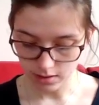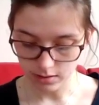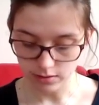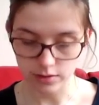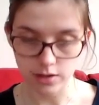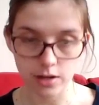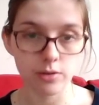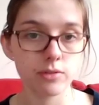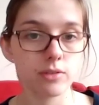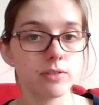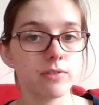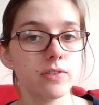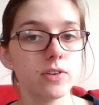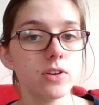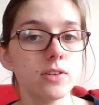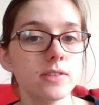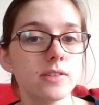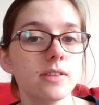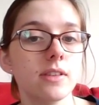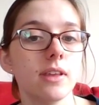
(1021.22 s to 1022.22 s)
So the
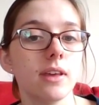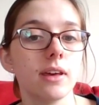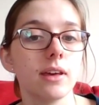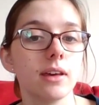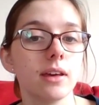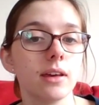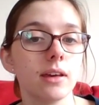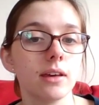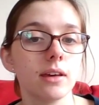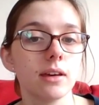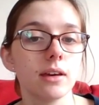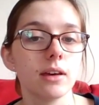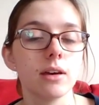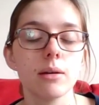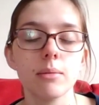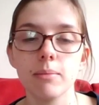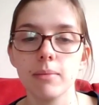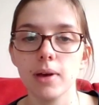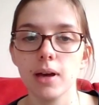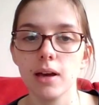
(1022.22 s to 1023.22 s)
first thing,
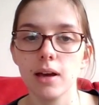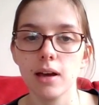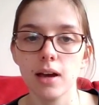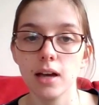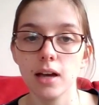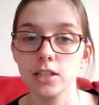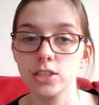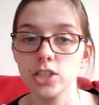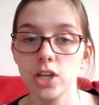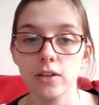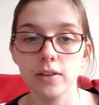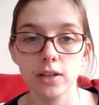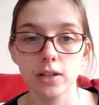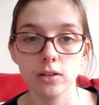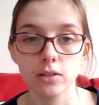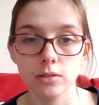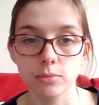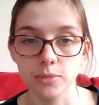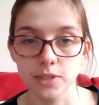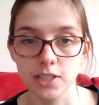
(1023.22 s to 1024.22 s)
I totally
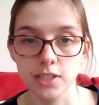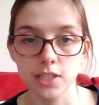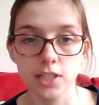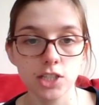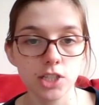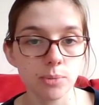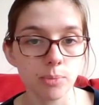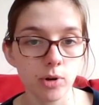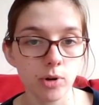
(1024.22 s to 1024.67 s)
lost my stitchy